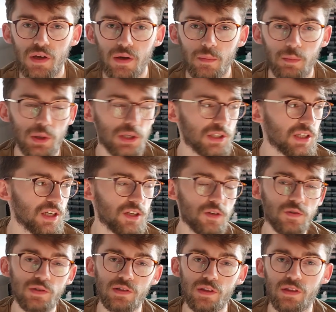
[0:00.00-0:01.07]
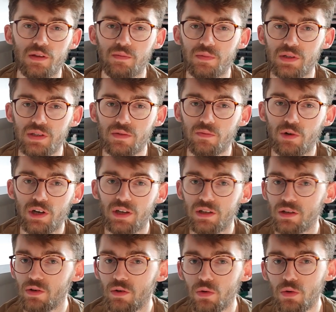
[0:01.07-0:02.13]
but instead of using a thin piece of wire
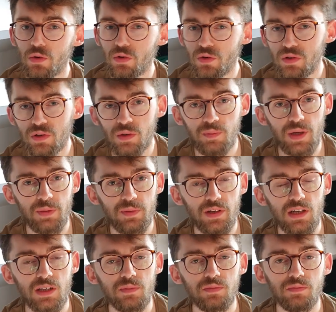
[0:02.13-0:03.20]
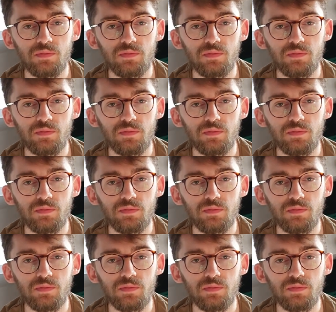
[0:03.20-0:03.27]
or a paperclip,